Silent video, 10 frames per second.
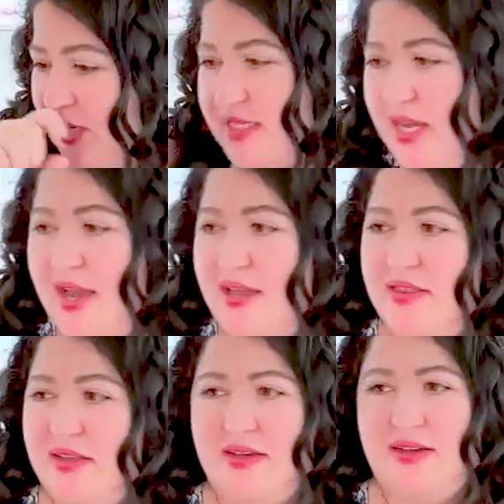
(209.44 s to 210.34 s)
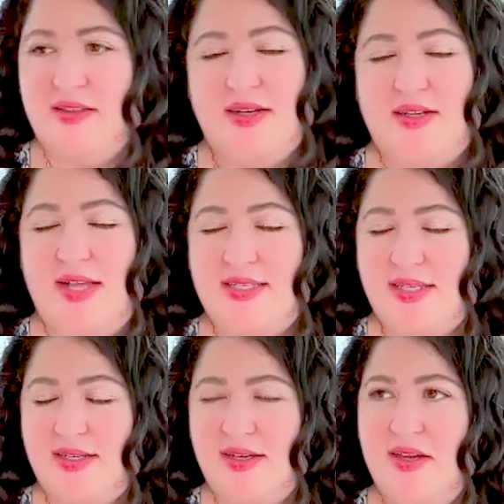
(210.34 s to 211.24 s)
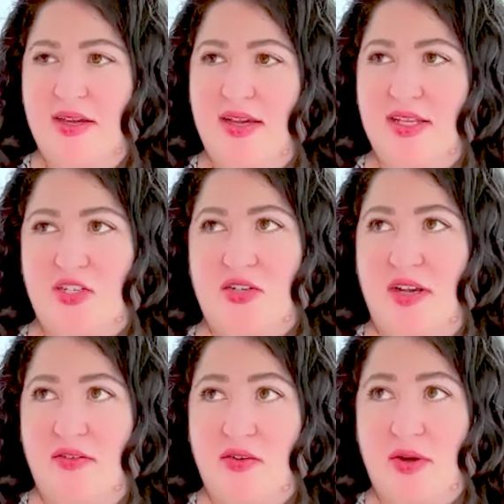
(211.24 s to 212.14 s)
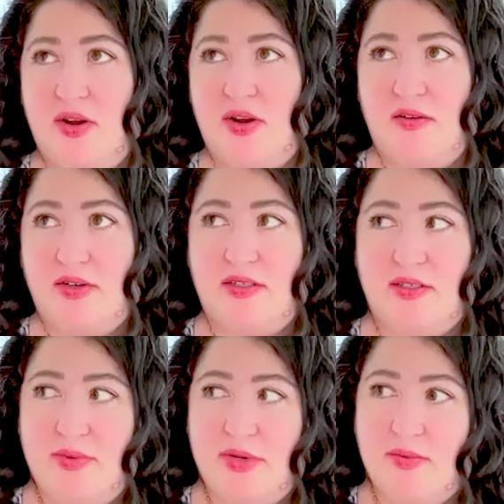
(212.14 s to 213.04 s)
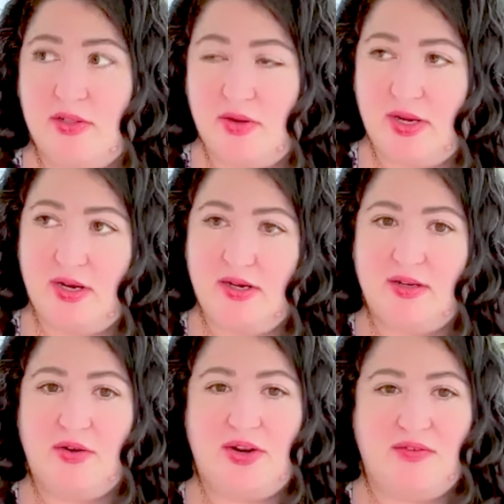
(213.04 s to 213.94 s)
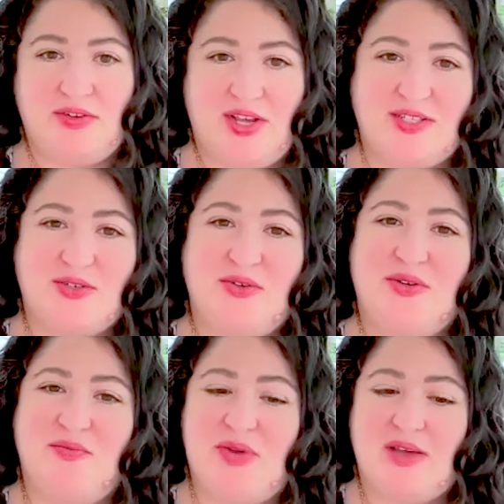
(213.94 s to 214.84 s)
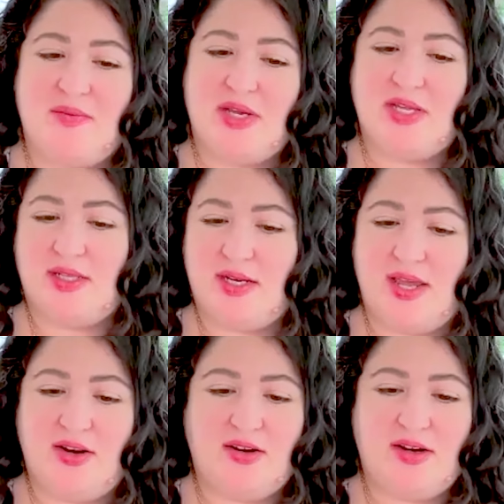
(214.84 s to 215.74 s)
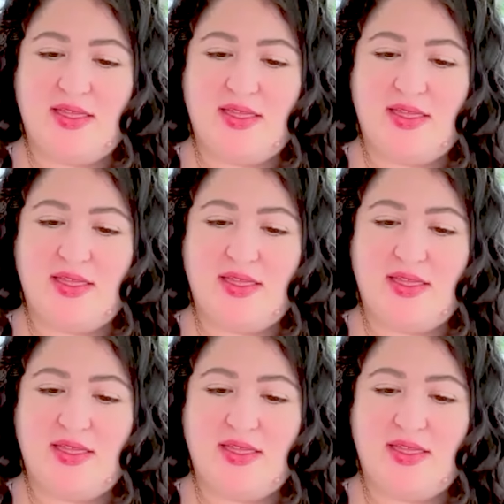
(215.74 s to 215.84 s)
So I say I had the classic history of going to Harvard to become a lawyer, going to Harvard Law School, becoming a litigator.